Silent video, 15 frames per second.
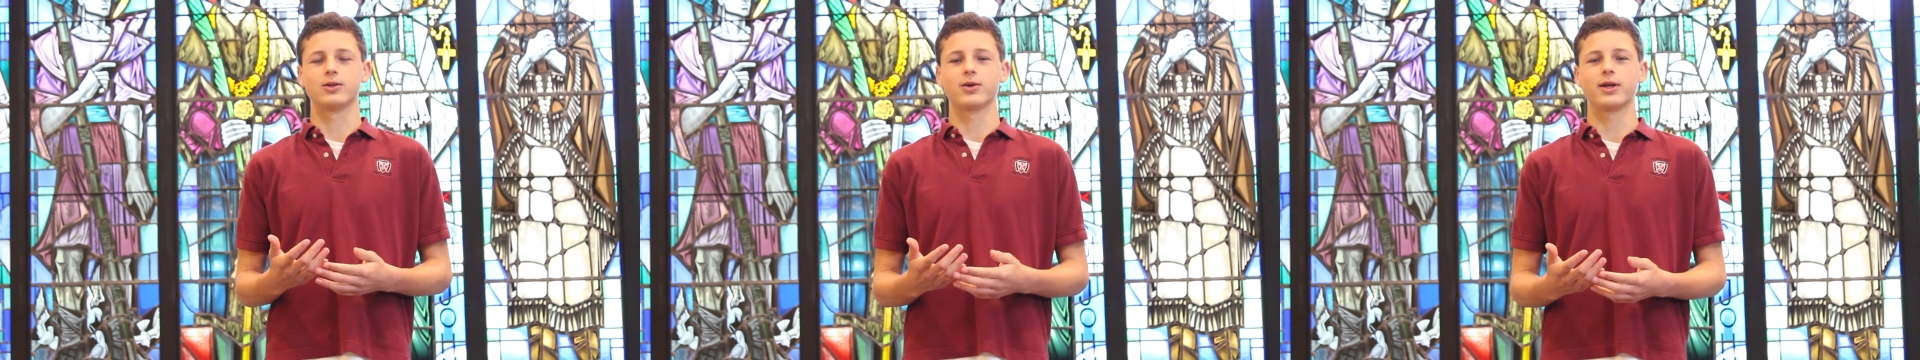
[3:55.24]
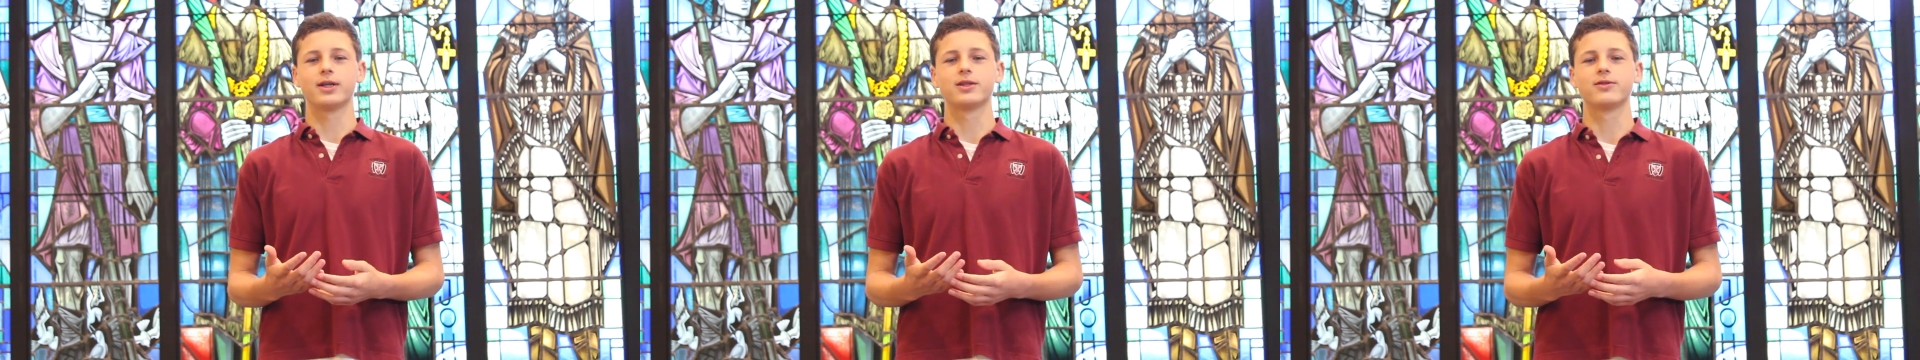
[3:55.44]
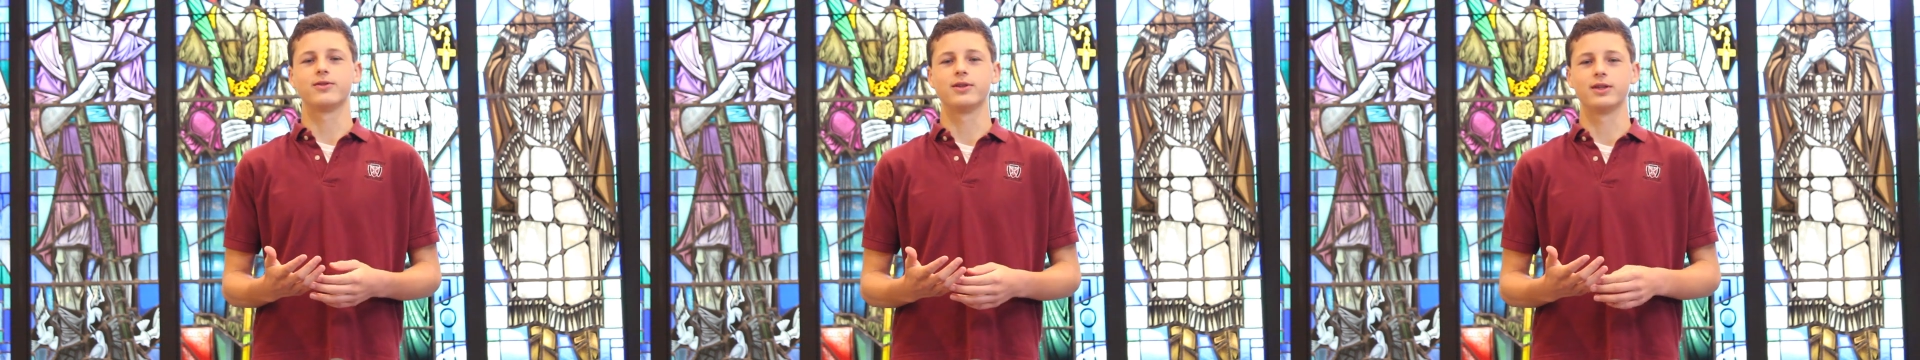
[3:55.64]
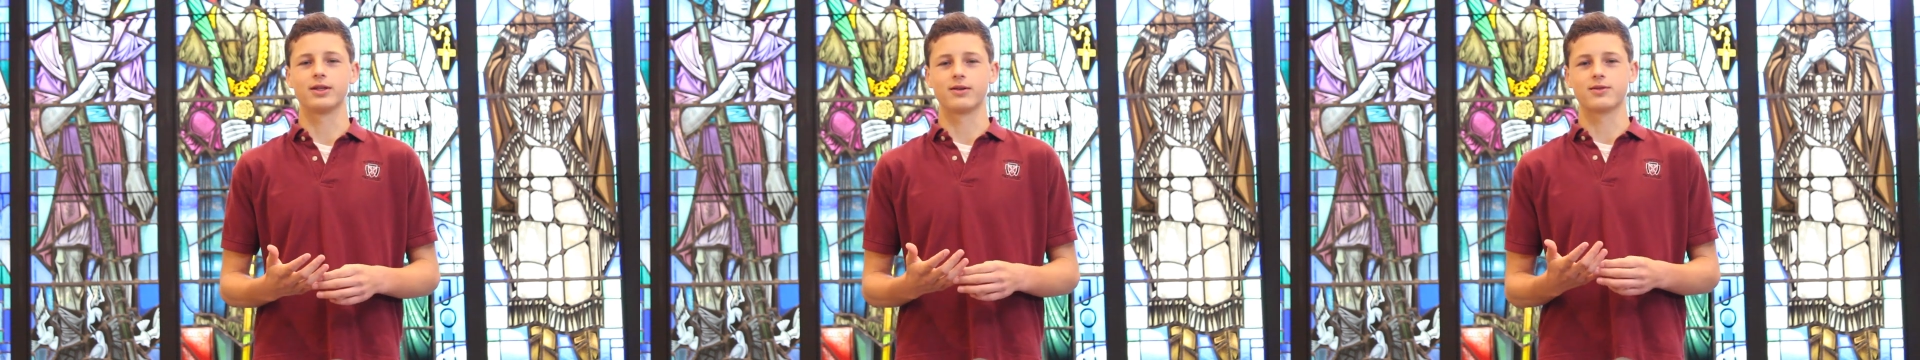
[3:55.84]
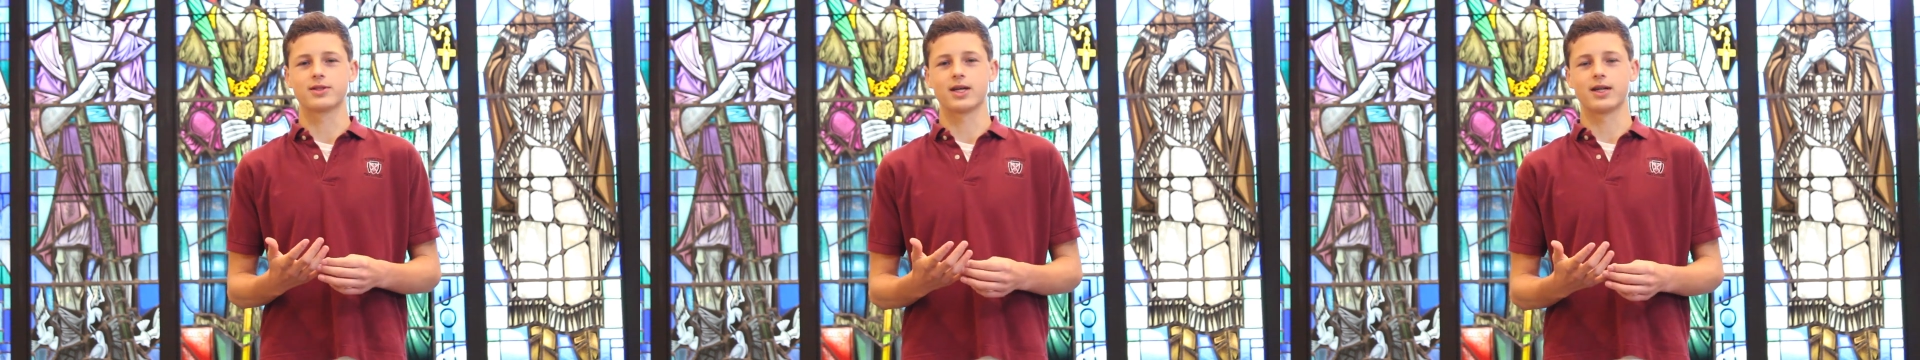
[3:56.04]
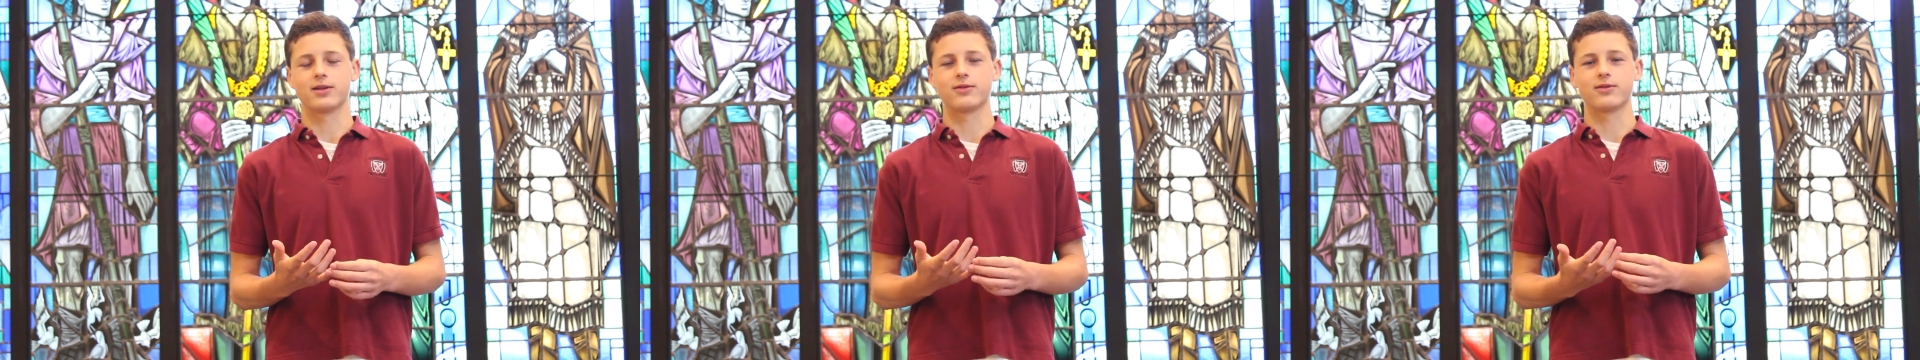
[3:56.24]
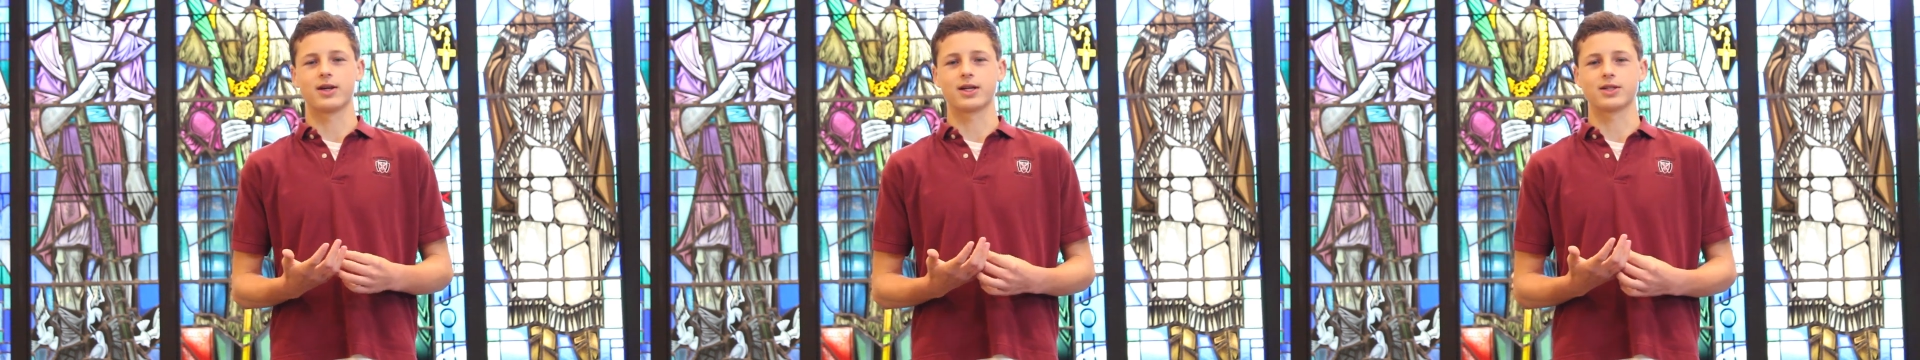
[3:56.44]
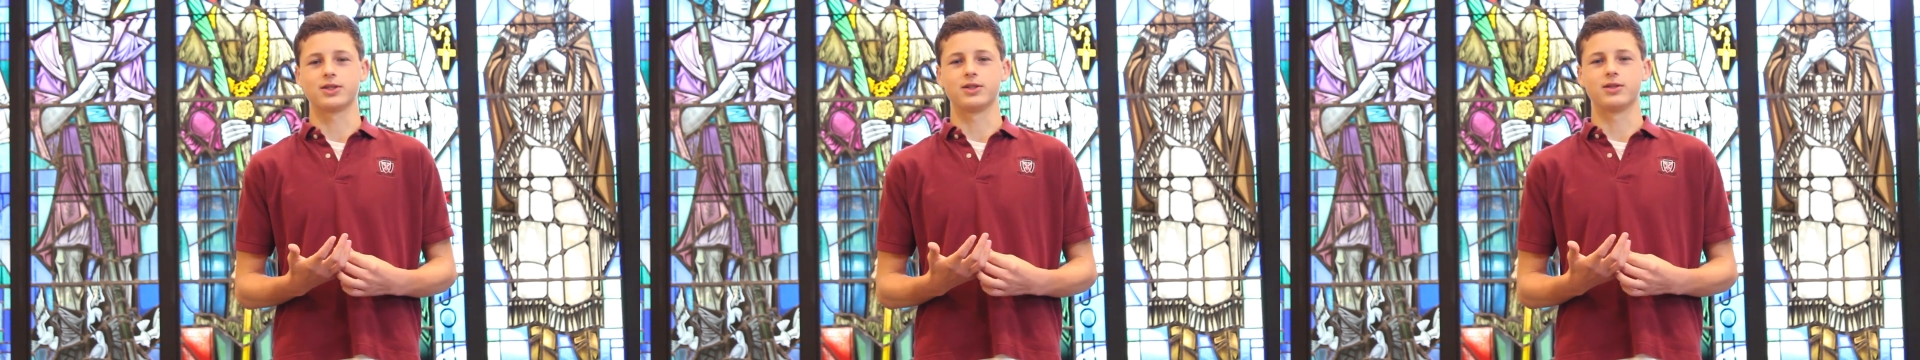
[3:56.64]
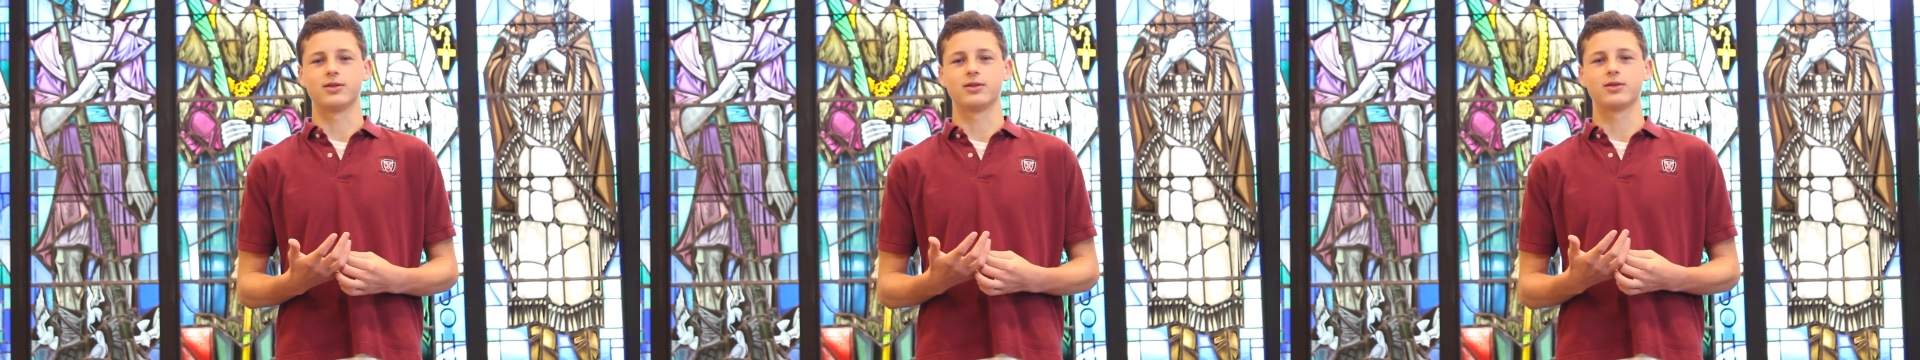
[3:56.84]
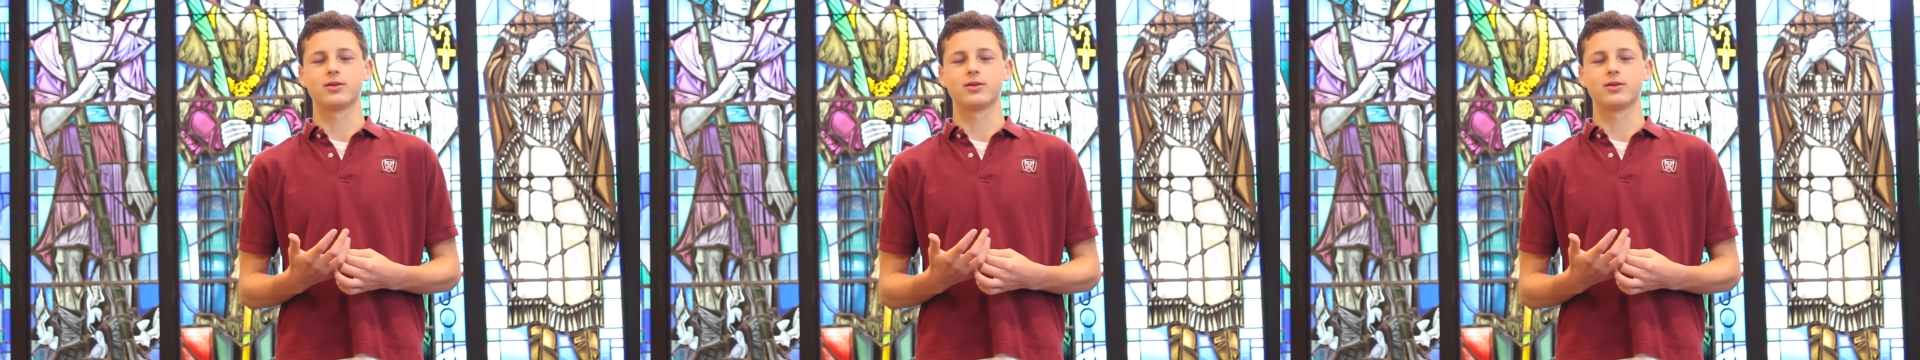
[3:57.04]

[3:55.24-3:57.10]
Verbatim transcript: the greatest feeling of satisfaction